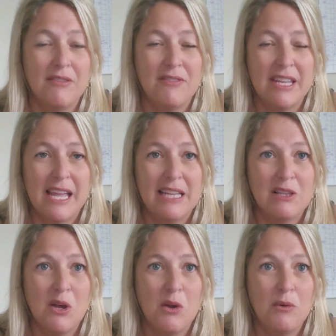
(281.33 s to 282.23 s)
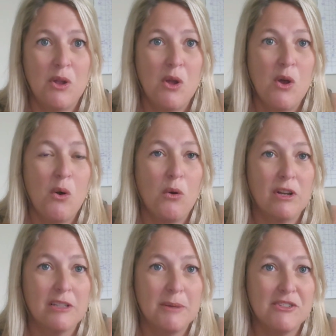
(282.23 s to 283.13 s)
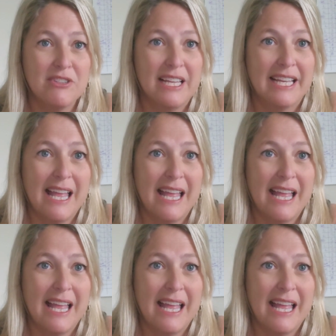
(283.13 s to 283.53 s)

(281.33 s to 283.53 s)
VA loan or especially like an